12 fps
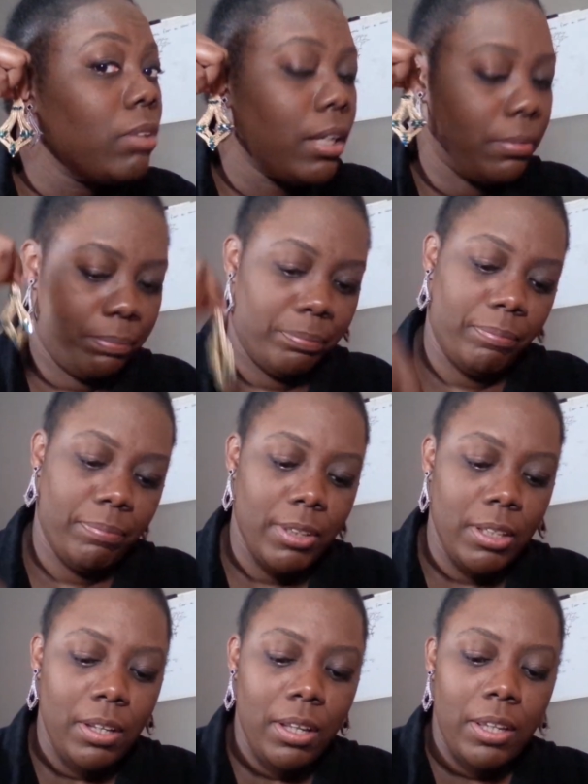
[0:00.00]
Yeah.
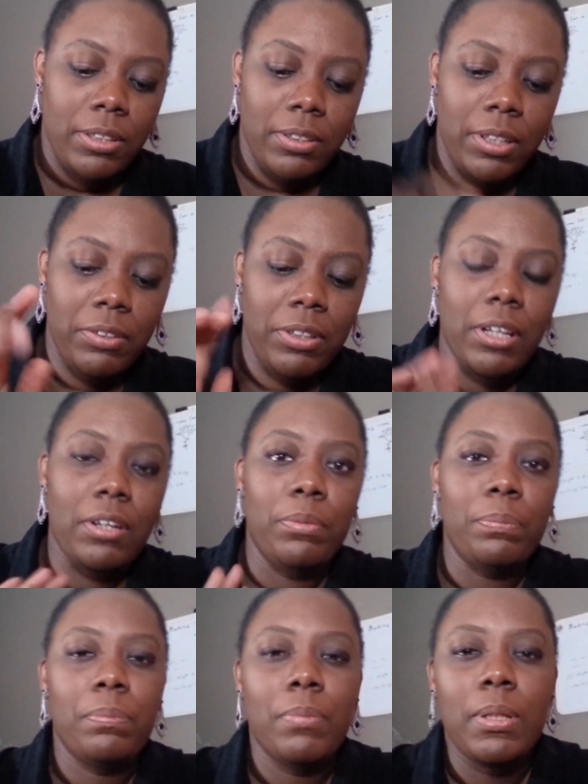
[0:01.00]
So there you
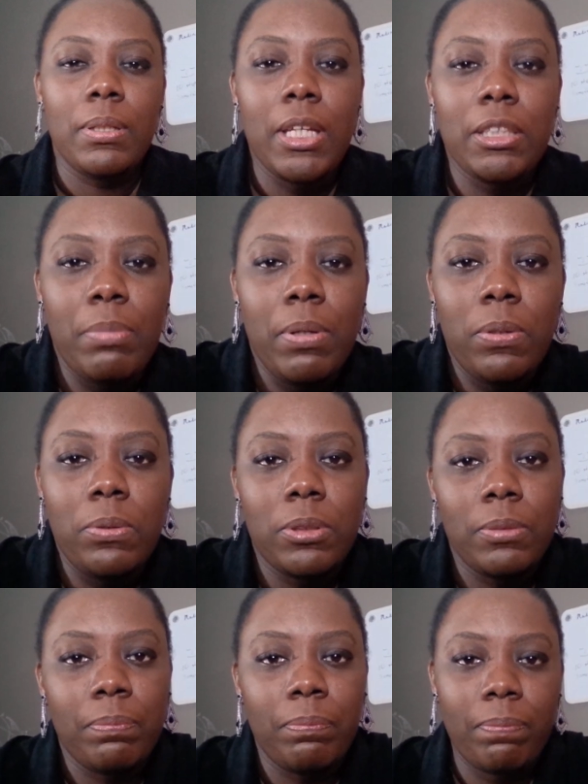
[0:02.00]
go. That's my
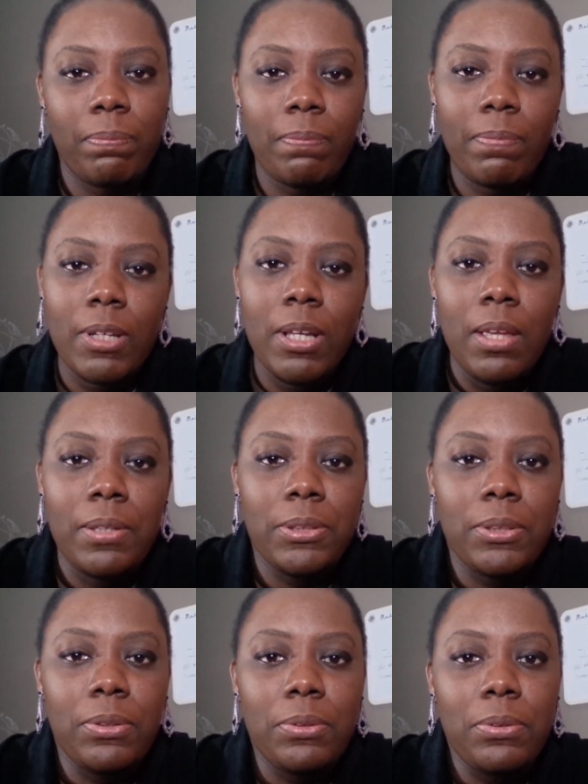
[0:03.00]
news.
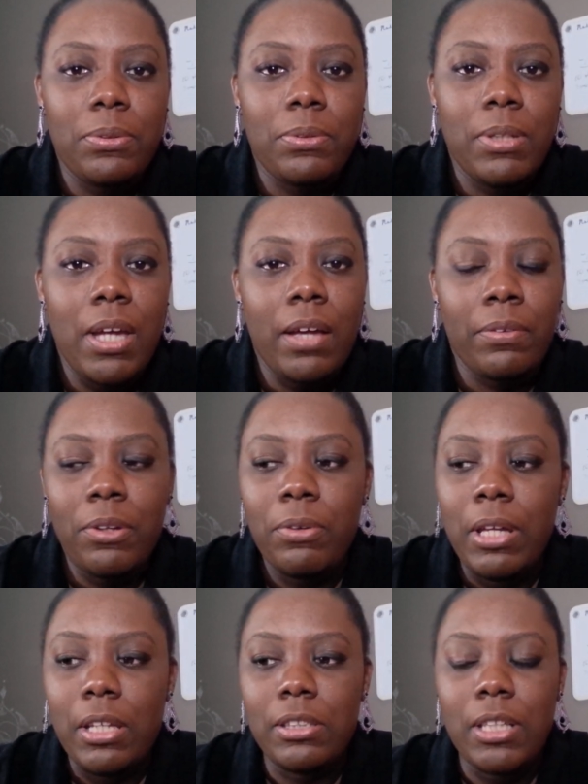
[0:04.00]
So yeah, go
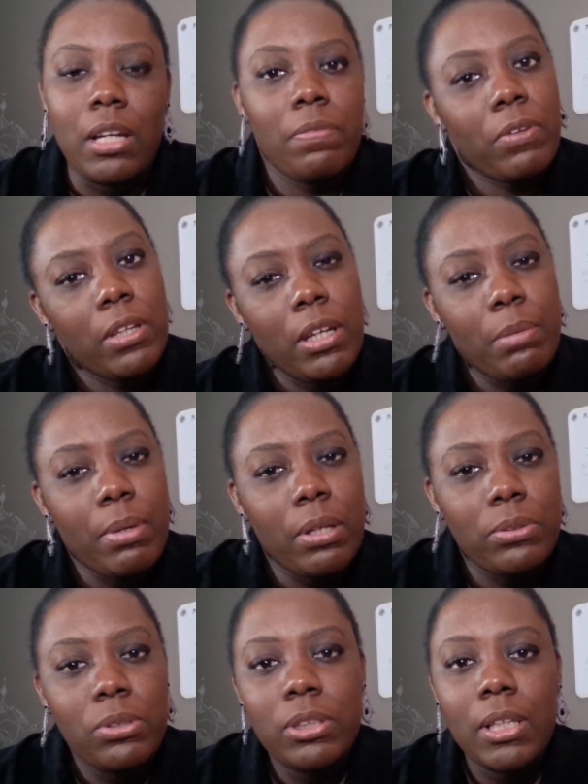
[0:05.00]
ahead, sign up for the
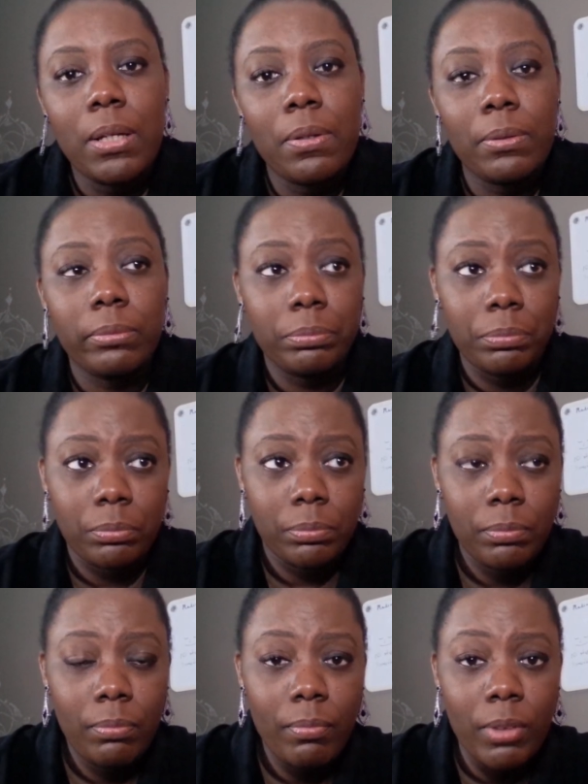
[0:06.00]
email newsletter.
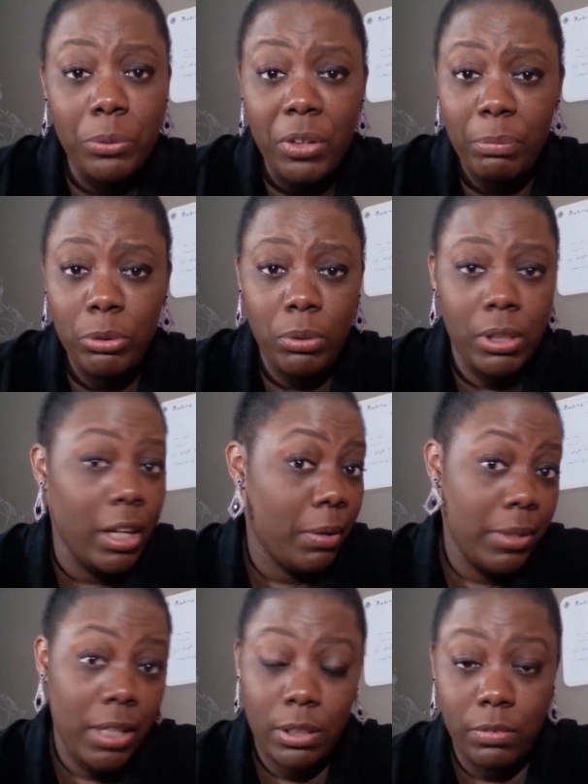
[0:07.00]
You have between
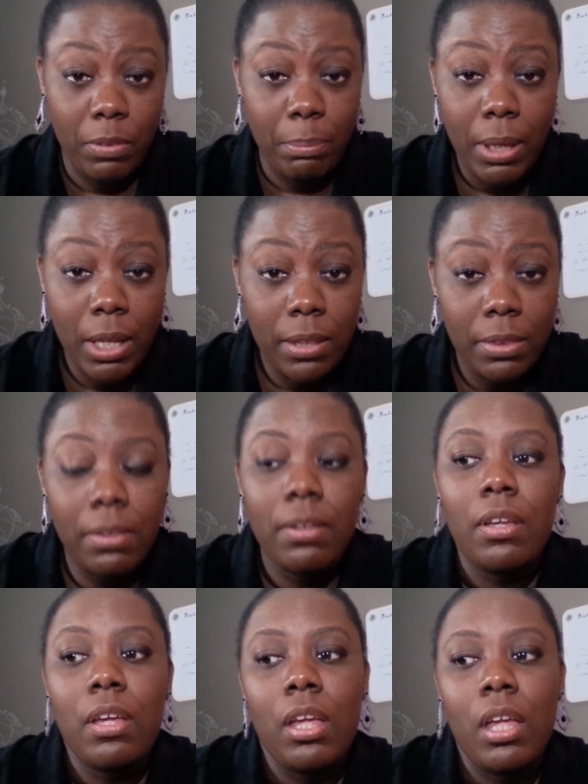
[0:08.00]
now and the end of the month,
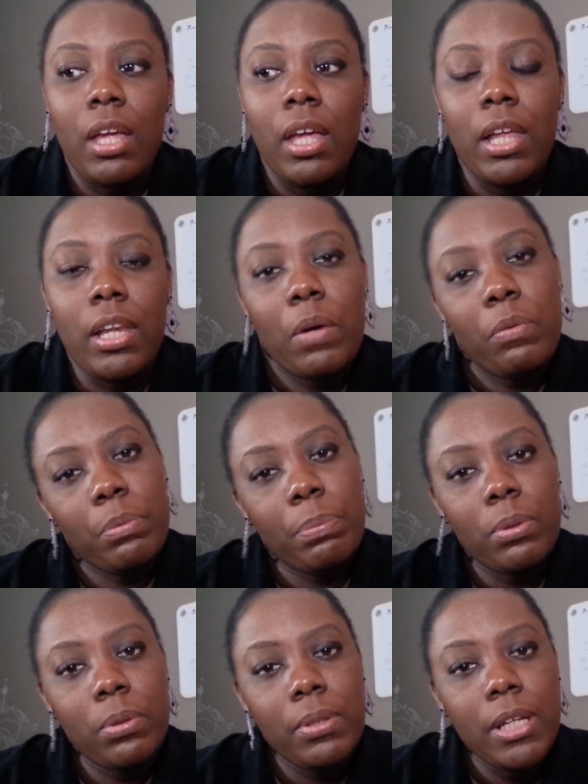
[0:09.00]
and I will
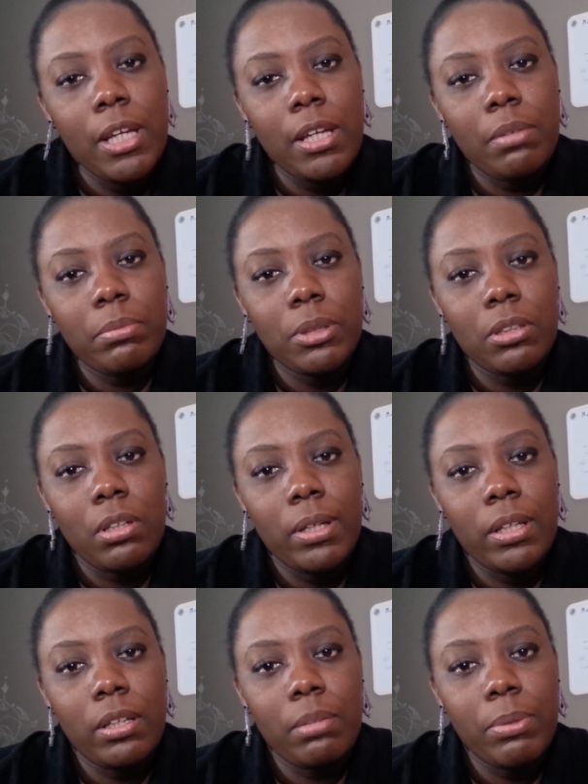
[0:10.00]
pull names
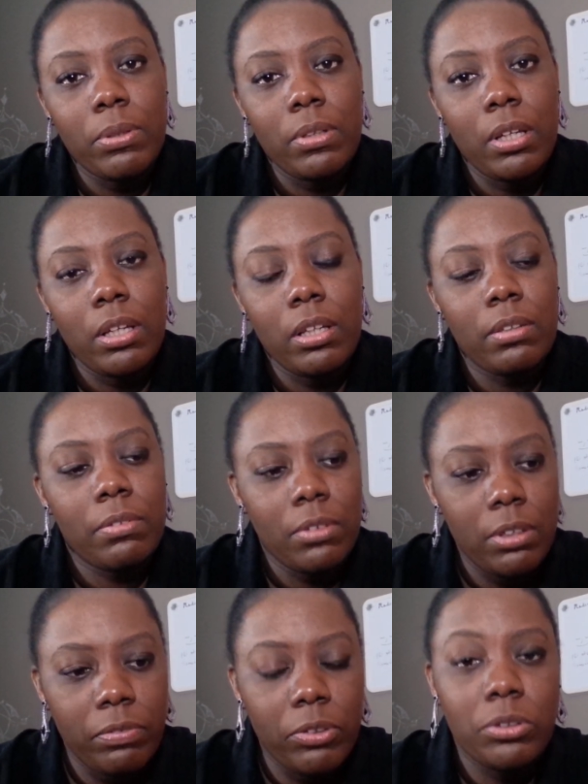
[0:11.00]
on the
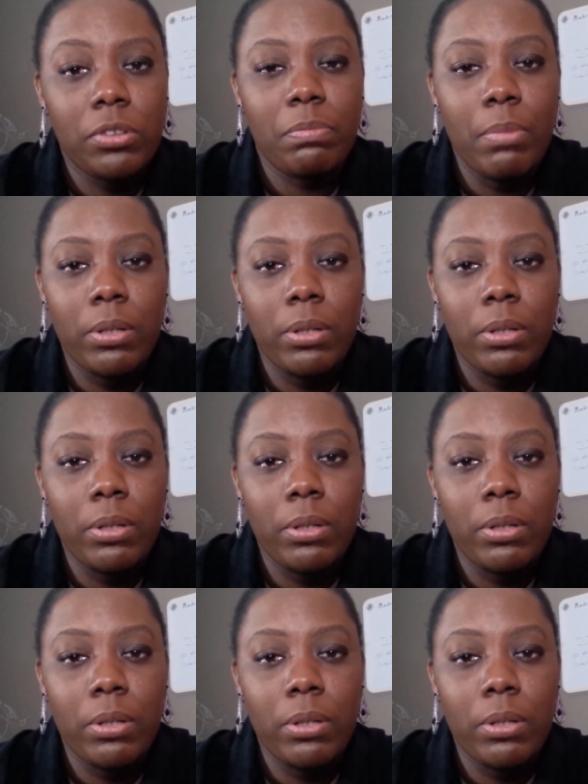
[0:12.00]
1st of